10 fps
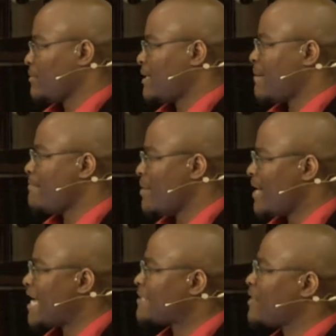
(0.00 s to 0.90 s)
that money
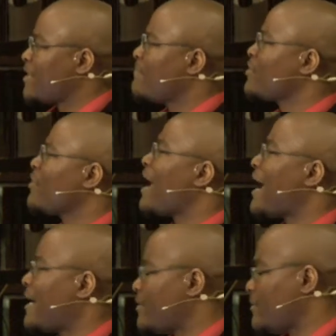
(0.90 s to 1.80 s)
has become your
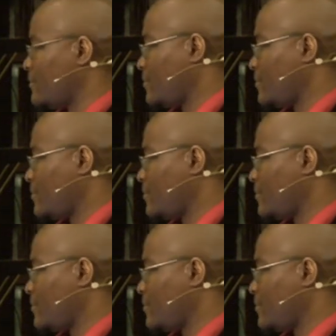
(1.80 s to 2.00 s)
idol,